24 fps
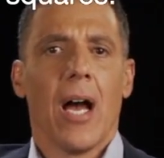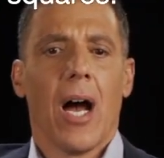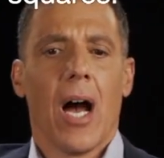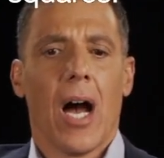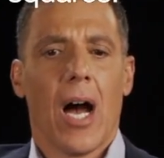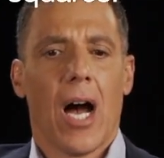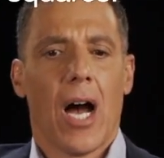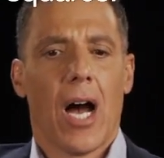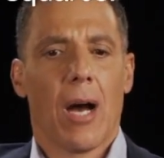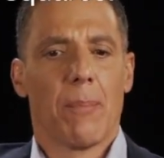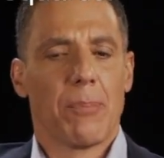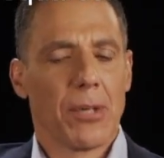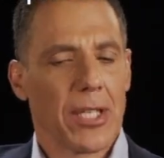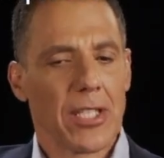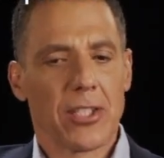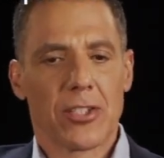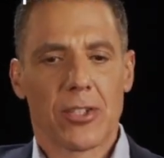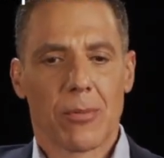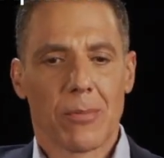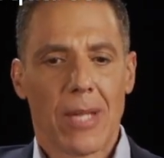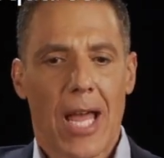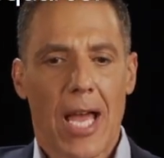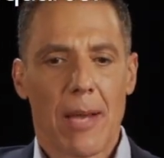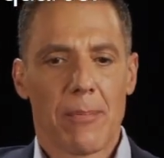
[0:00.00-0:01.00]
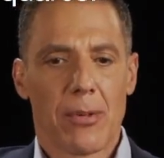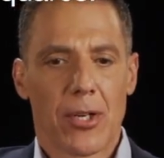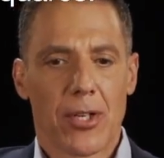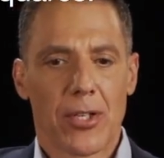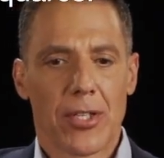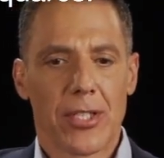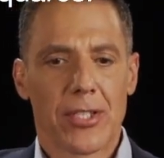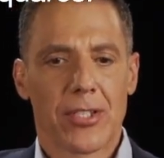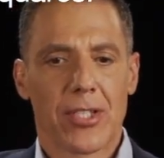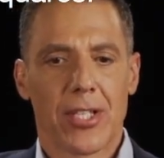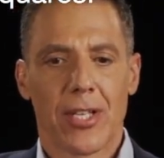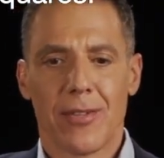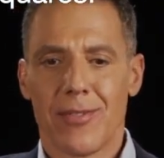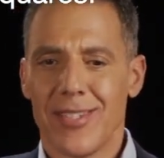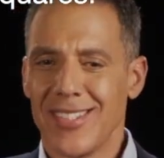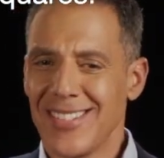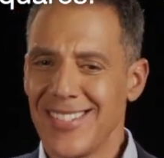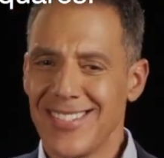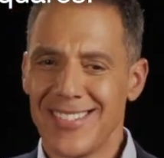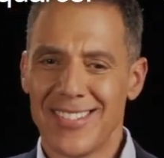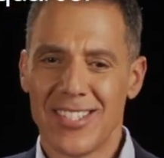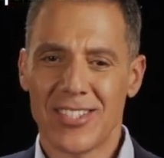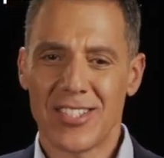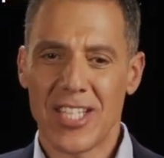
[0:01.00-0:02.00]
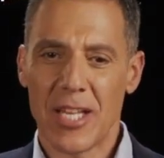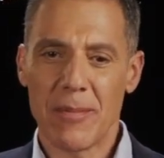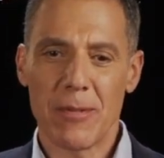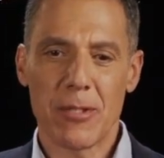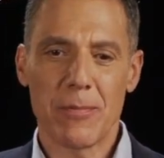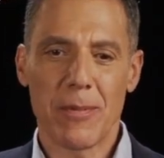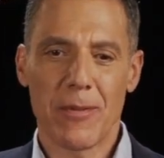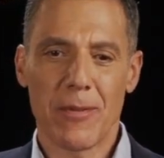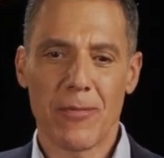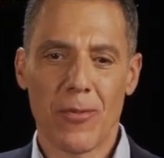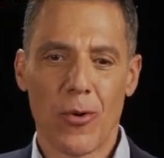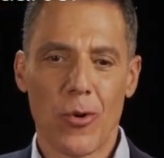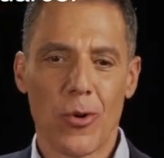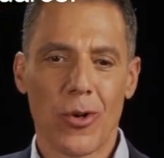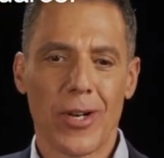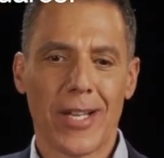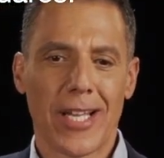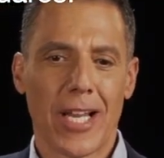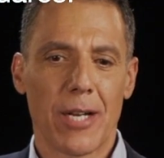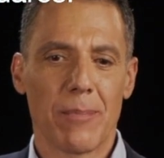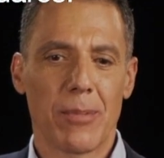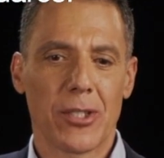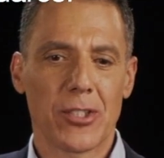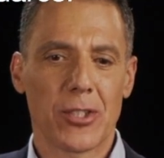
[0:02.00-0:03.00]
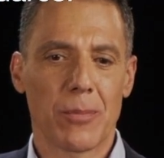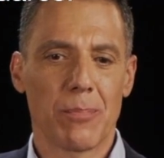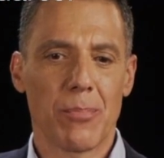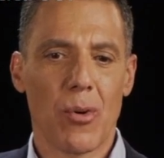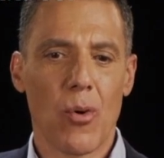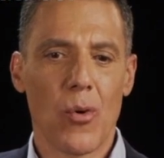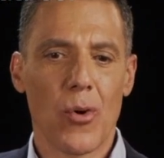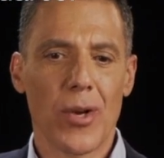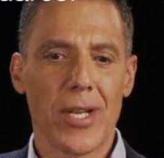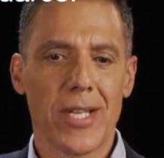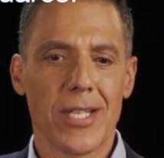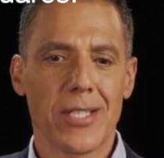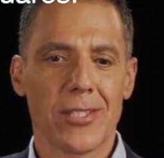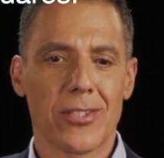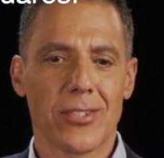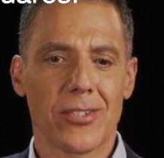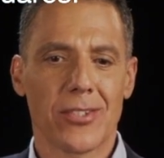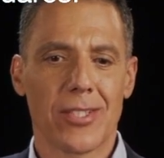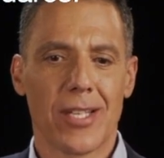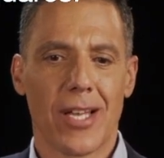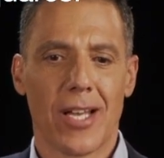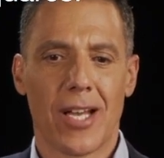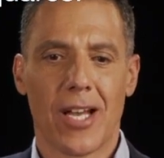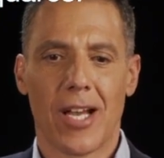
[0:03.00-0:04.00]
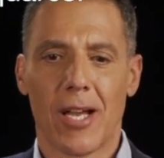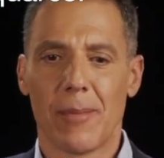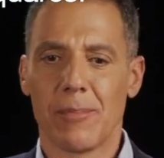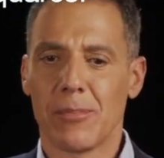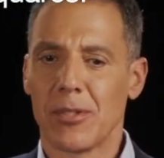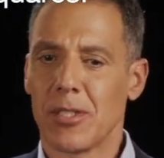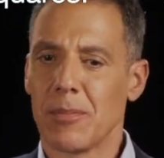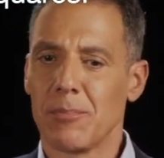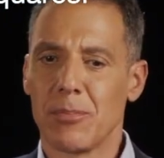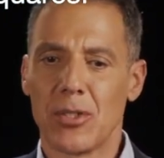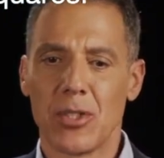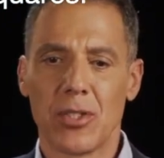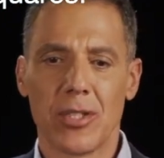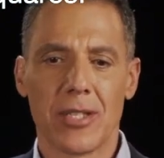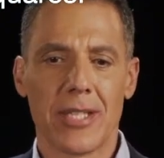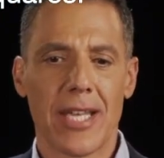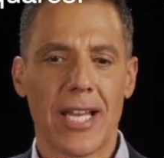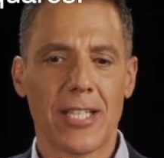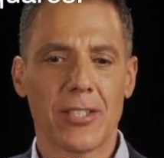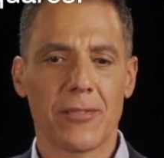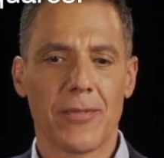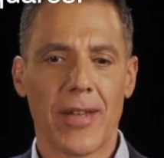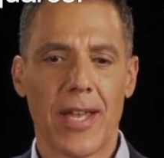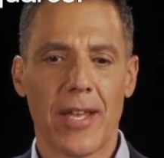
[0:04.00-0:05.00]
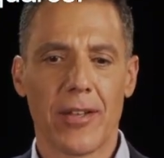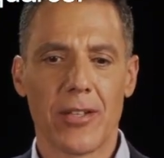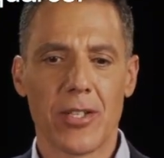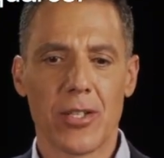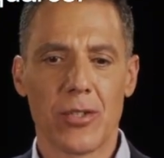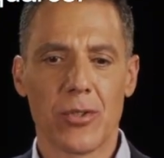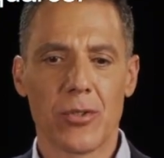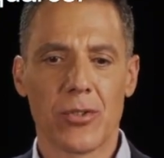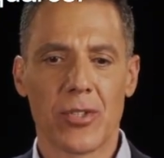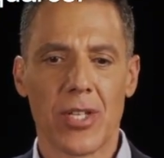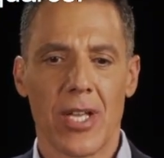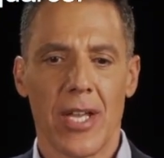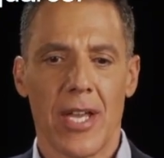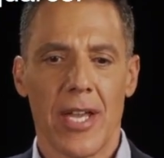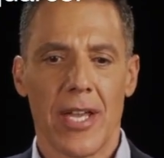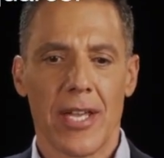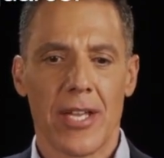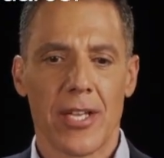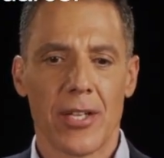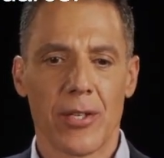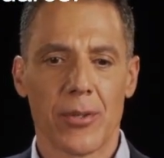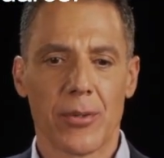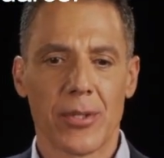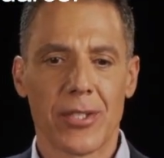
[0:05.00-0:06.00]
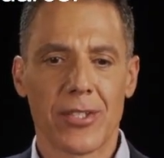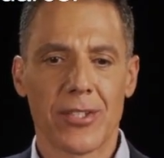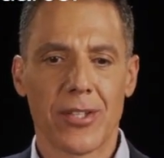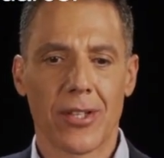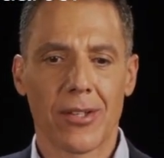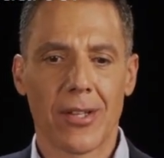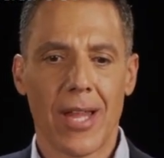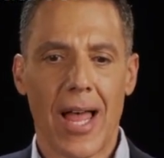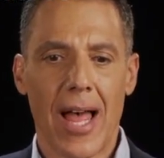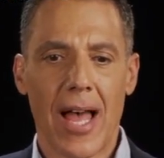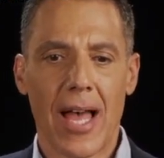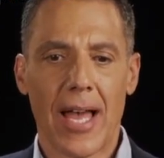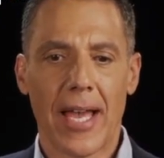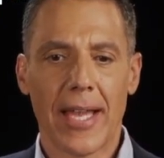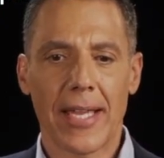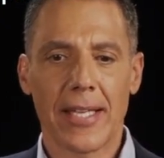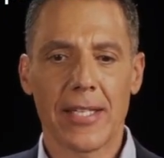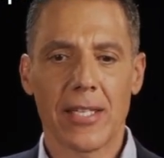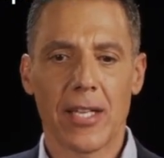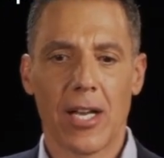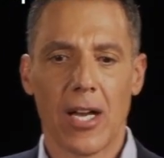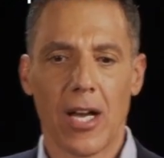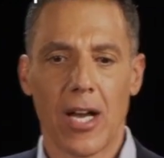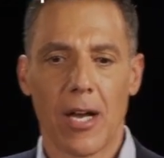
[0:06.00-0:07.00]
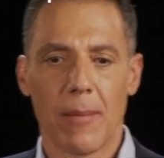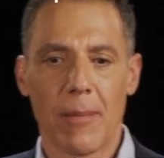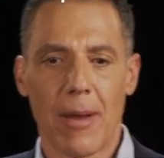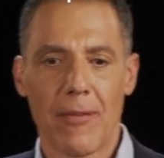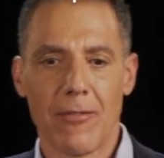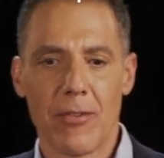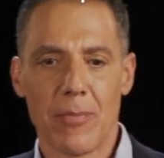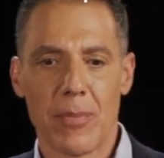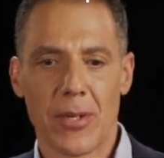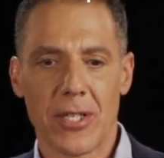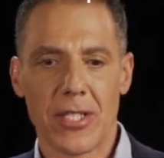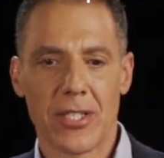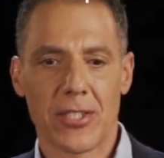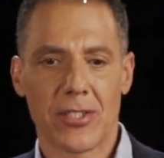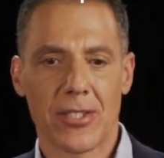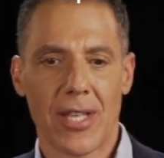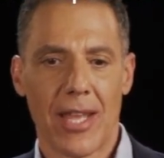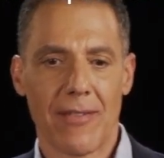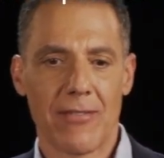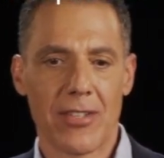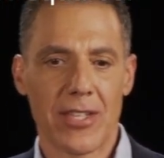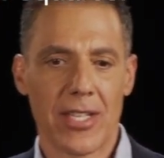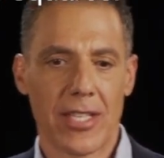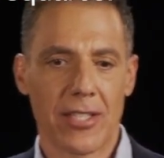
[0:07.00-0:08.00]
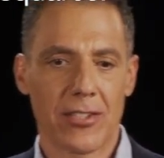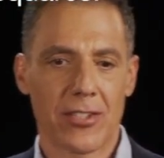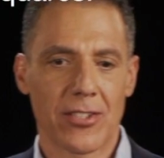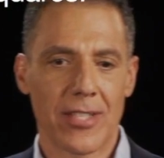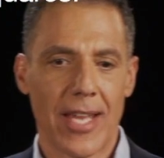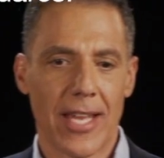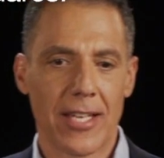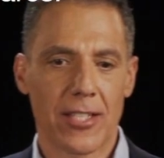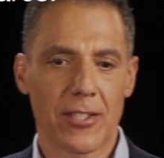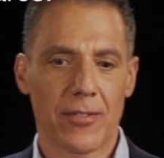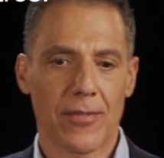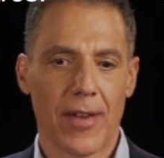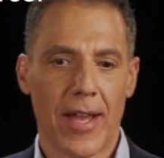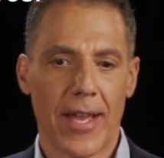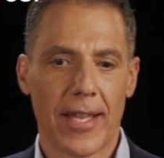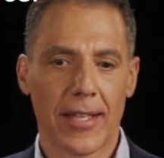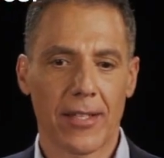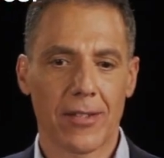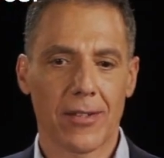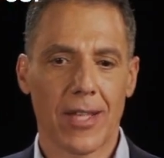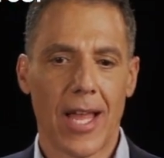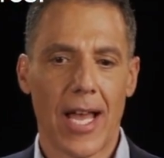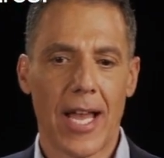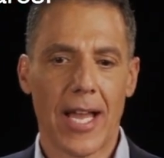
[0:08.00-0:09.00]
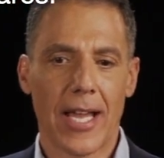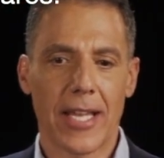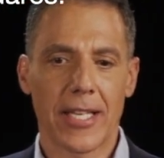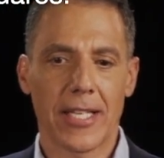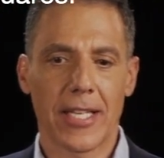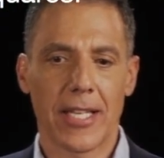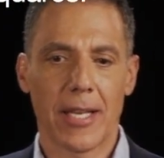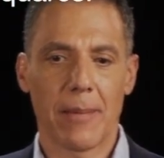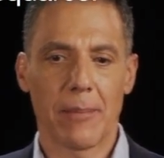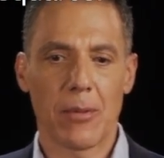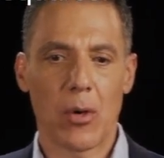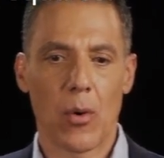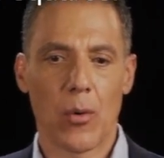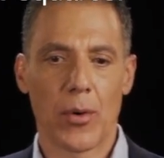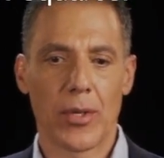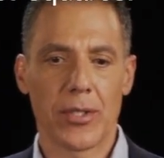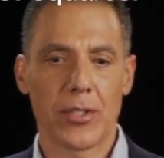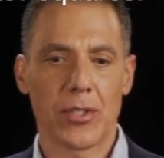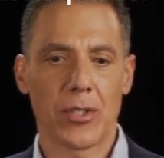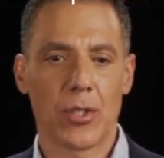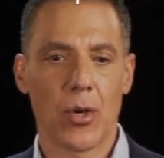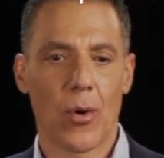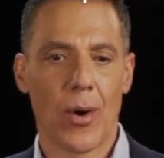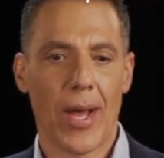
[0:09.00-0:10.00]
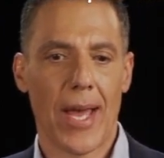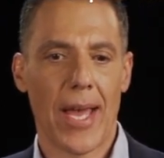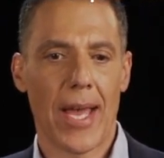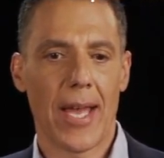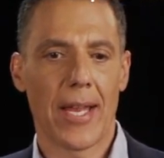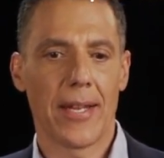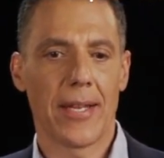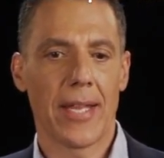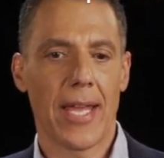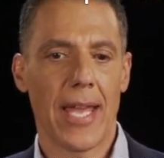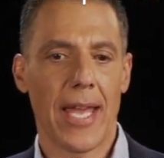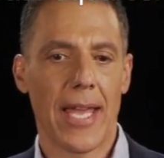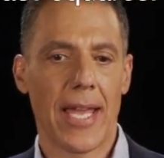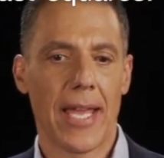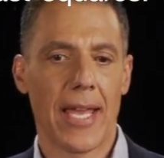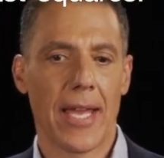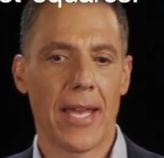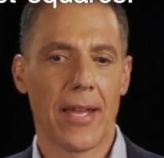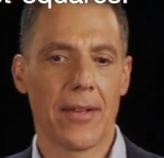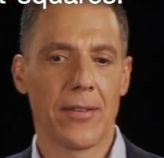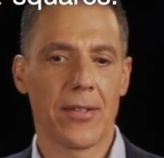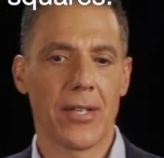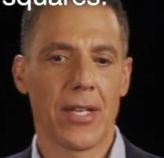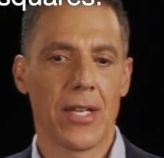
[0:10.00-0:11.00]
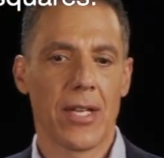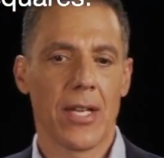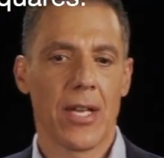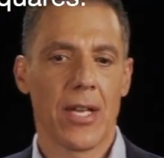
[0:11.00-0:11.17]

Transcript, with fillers: Uh, bring in some libraries. This is the same as before. I got a bunch of points. Uh, I'm computing the x values. Here is the line. Um, everybody is, everything is satisfying a line, and I'm going to go ahead and